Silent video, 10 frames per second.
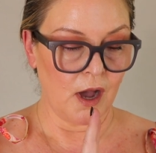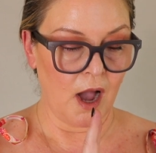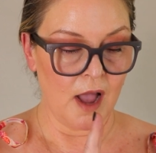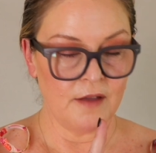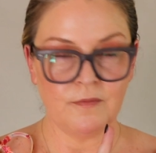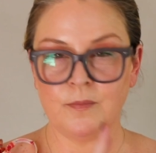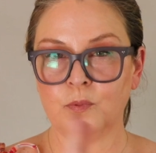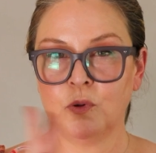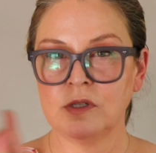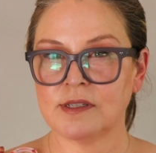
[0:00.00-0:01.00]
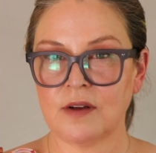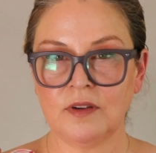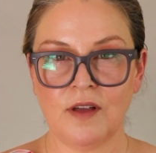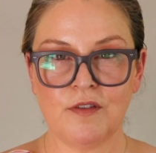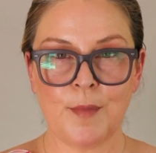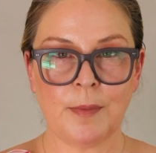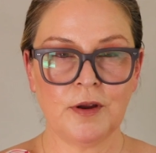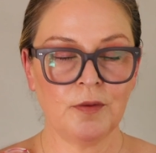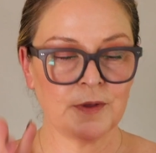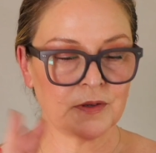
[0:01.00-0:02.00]
I put several of them up
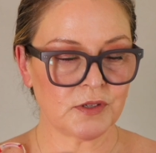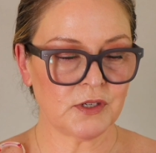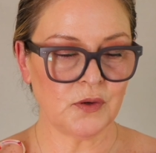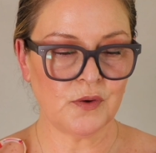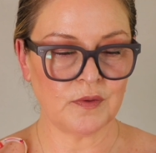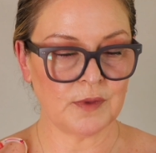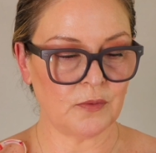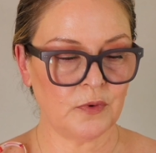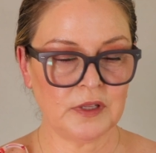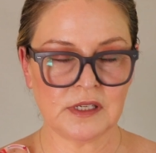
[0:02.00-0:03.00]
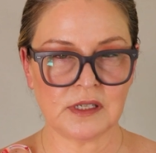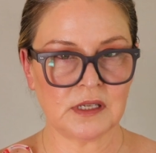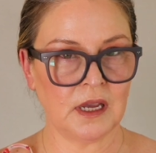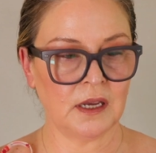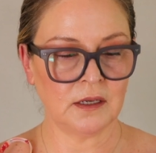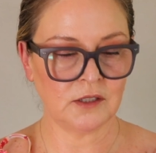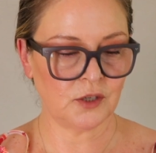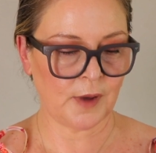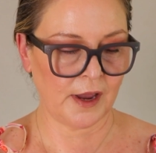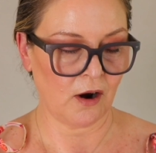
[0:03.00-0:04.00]
here, but there's two of them that really sing
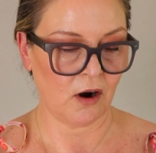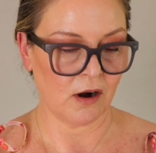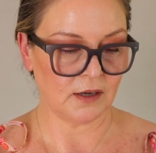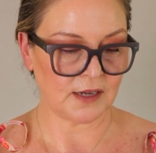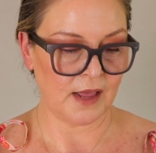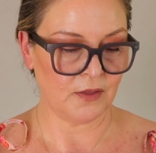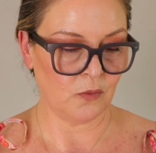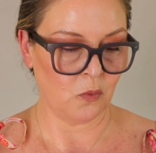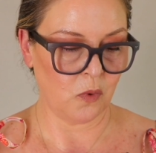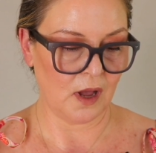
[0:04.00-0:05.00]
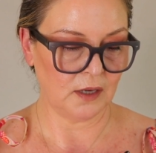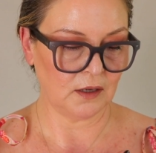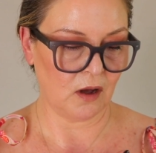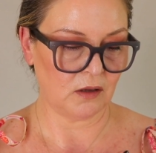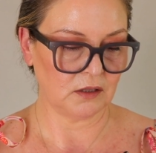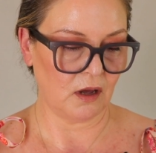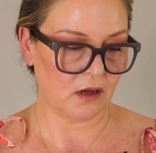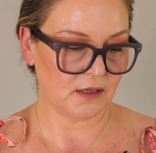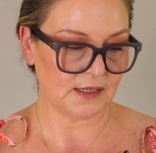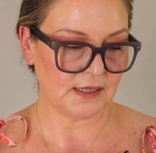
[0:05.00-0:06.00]
to my heart, and the one called
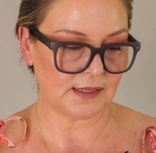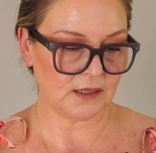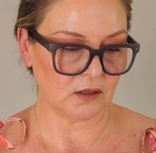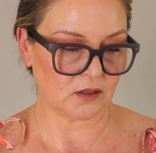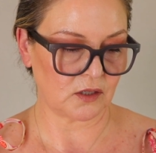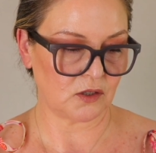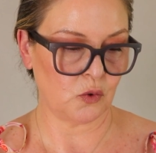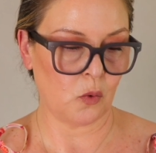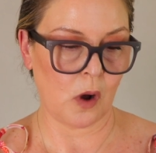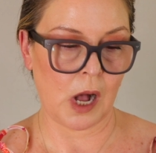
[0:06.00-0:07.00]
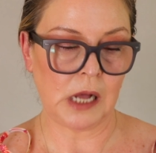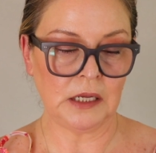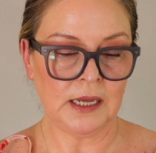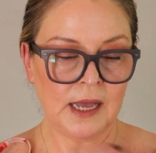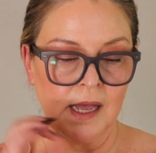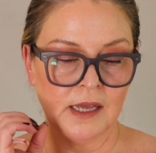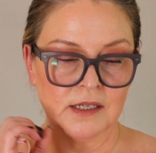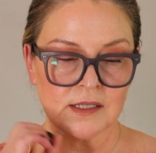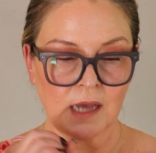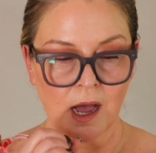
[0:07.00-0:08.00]
Halsey Silk Trois
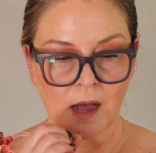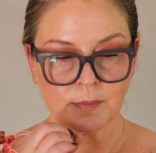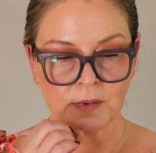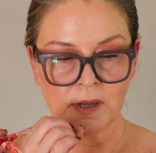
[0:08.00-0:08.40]
Top.